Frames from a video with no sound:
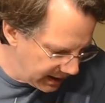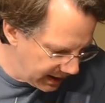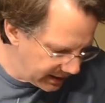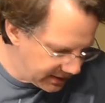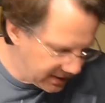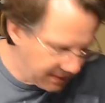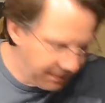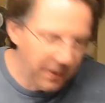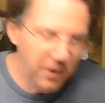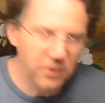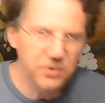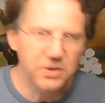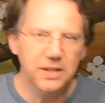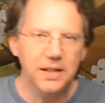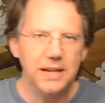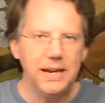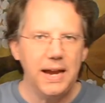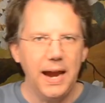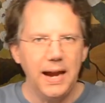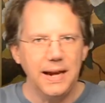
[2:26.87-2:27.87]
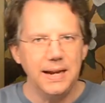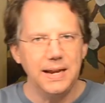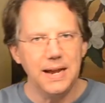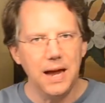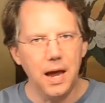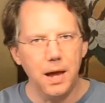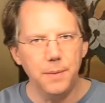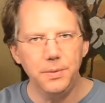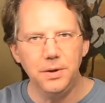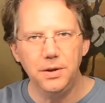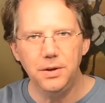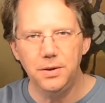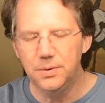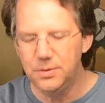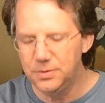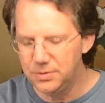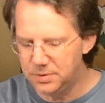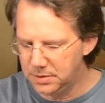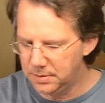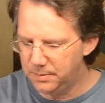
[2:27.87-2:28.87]
Supposedly 80
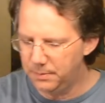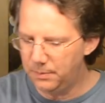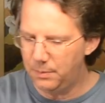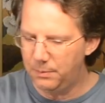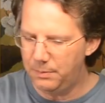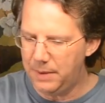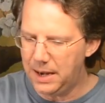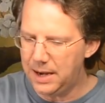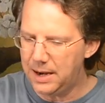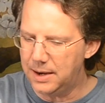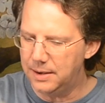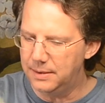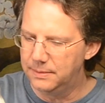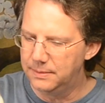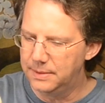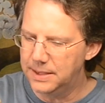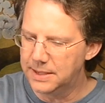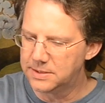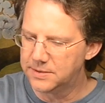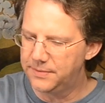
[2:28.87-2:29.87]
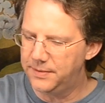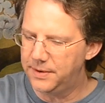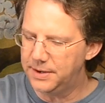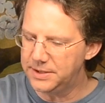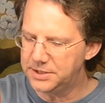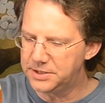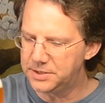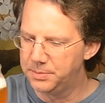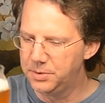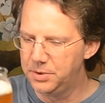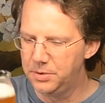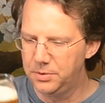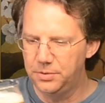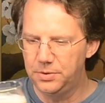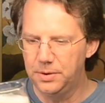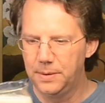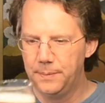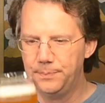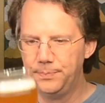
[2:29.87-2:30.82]
IBUs. Man, that's very smooth.